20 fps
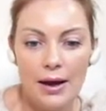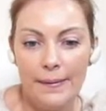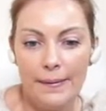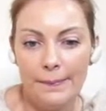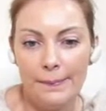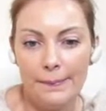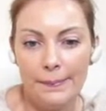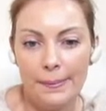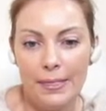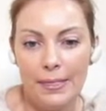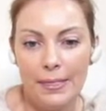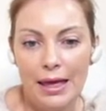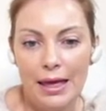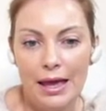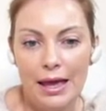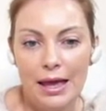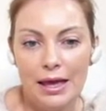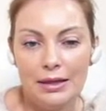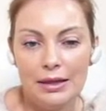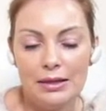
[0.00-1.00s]
um,
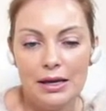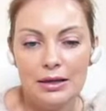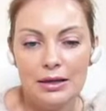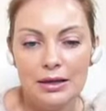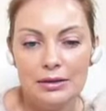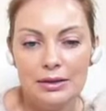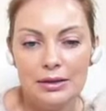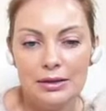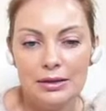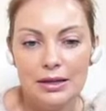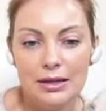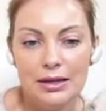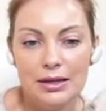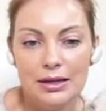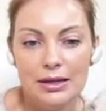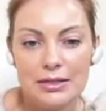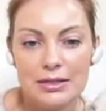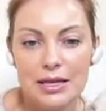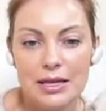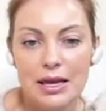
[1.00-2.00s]
and under
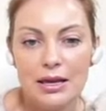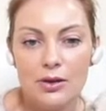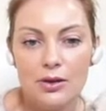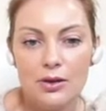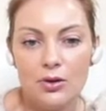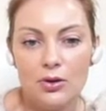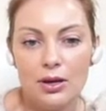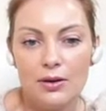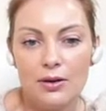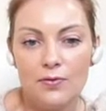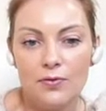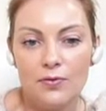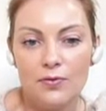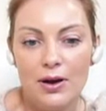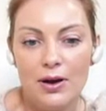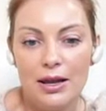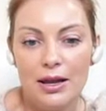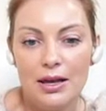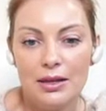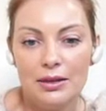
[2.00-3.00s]
the listing, you
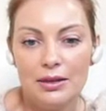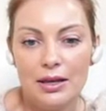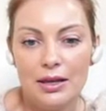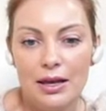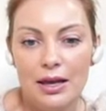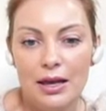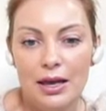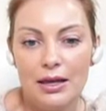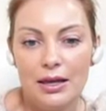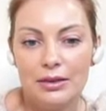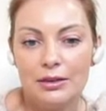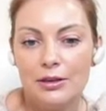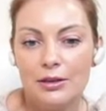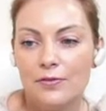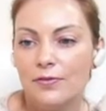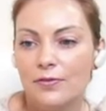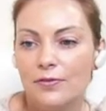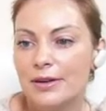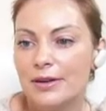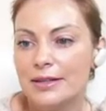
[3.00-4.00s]
can find it
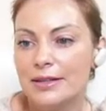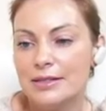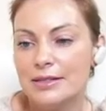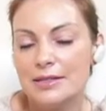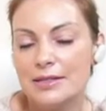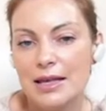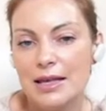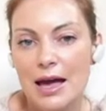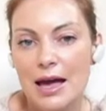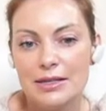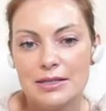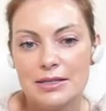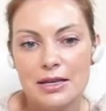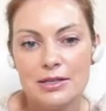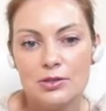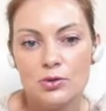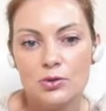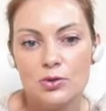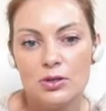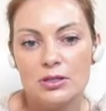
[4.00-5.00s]
in different
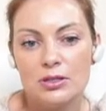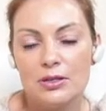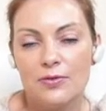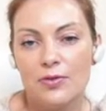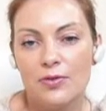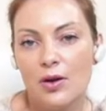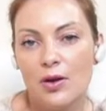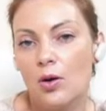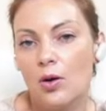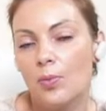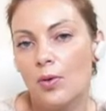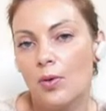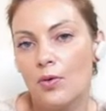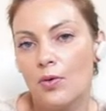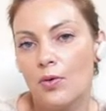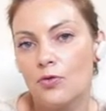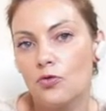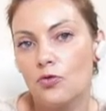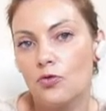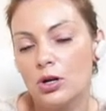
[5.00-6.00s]
sizes. So it's
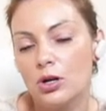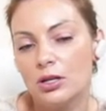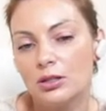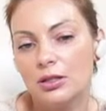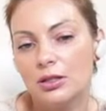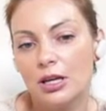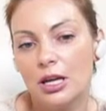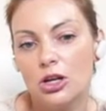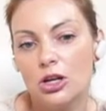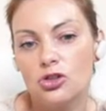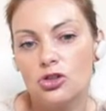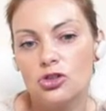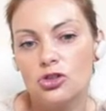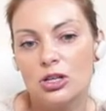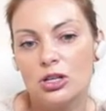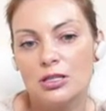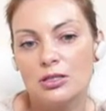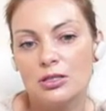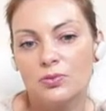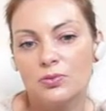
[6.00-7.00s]
available in 43
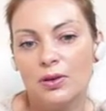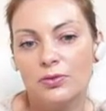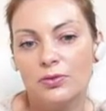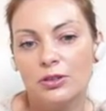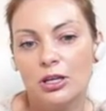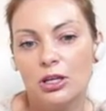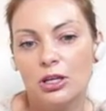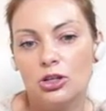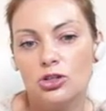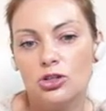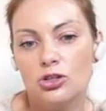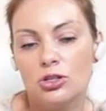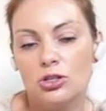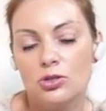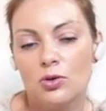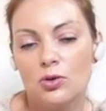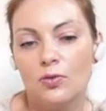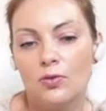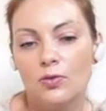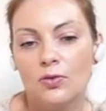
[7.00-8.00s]
inches, 50
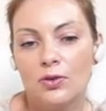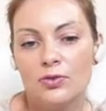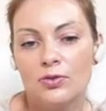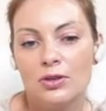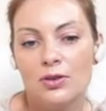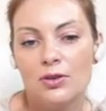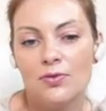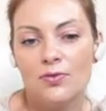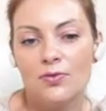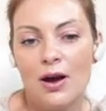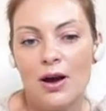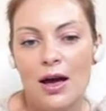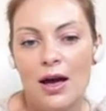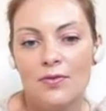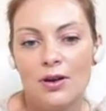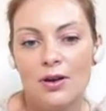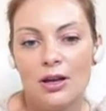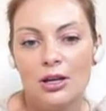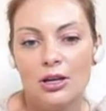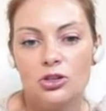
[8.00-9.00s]
inches, or
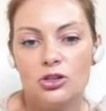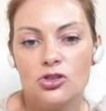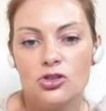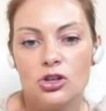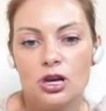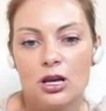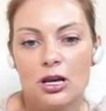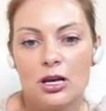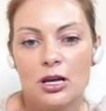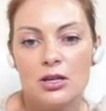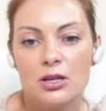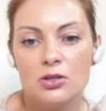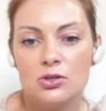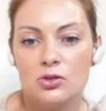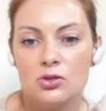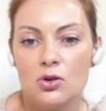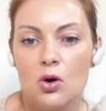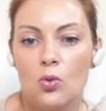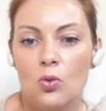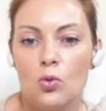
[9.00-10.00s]
55
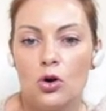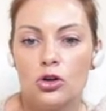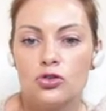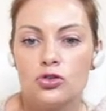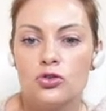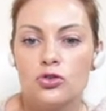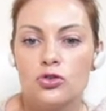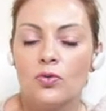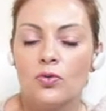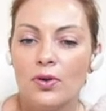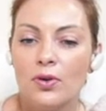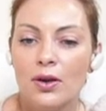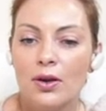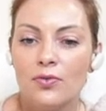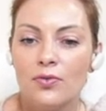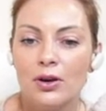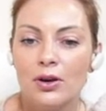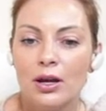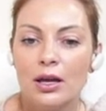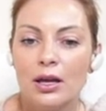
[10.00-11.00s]
inches. So what's your
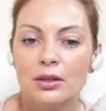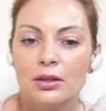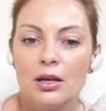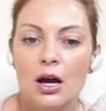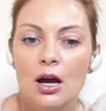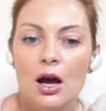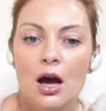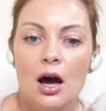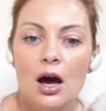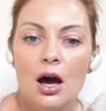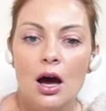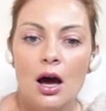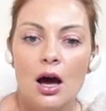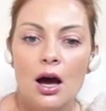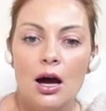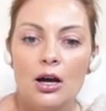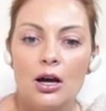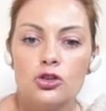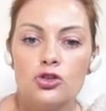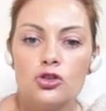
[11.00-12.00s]
favorite
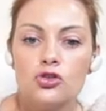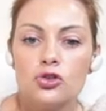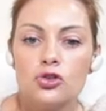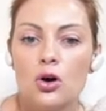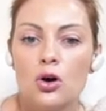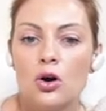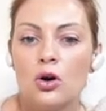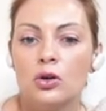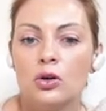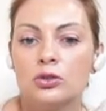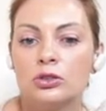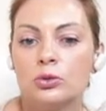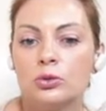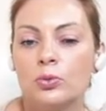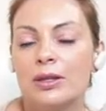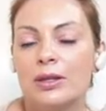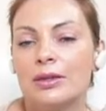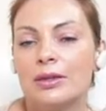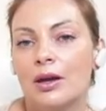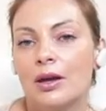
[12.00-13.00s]
uh, shows
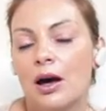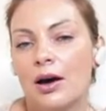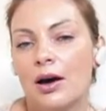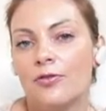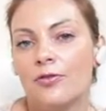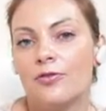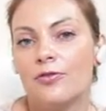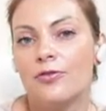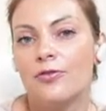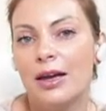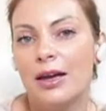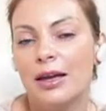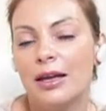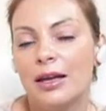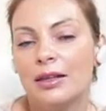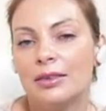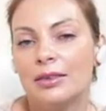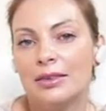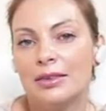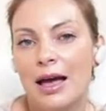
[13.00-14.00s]
with uh,
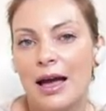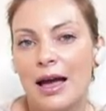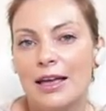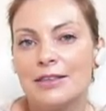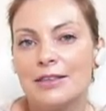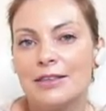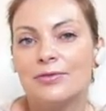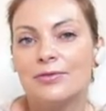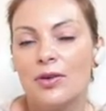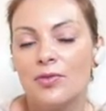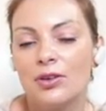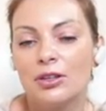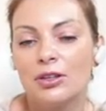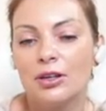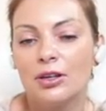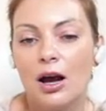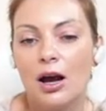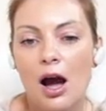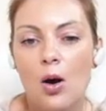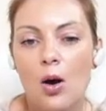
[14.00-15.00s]
very nice,
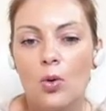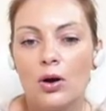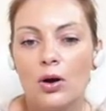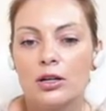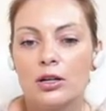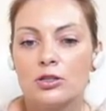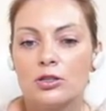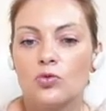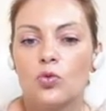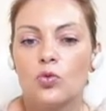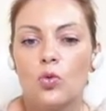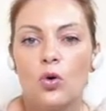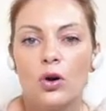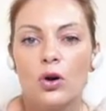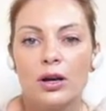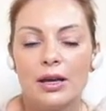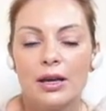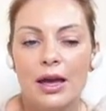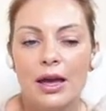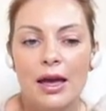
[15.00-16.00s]
vivid colors,
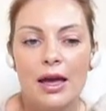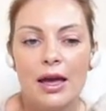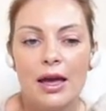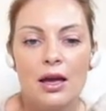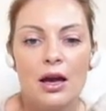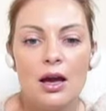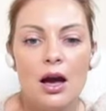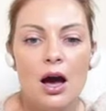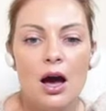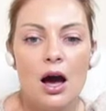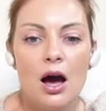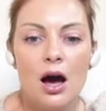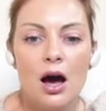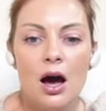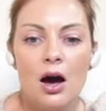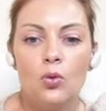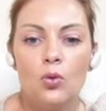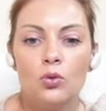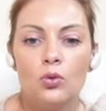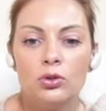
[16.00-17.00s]
4K,
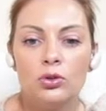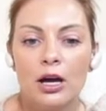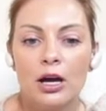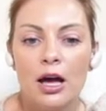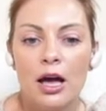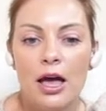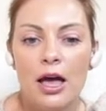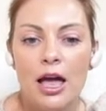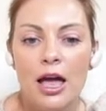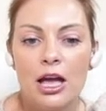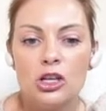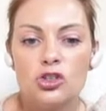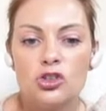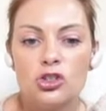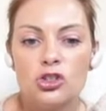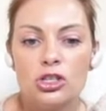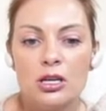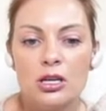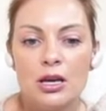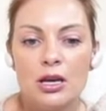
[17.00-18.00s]
uh, Ultra
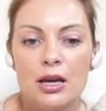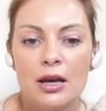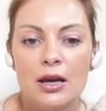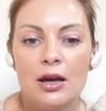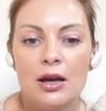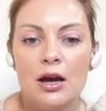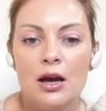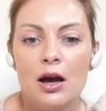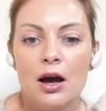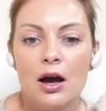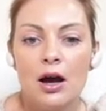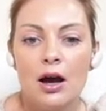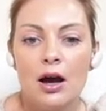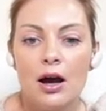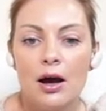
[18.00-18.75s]
HD,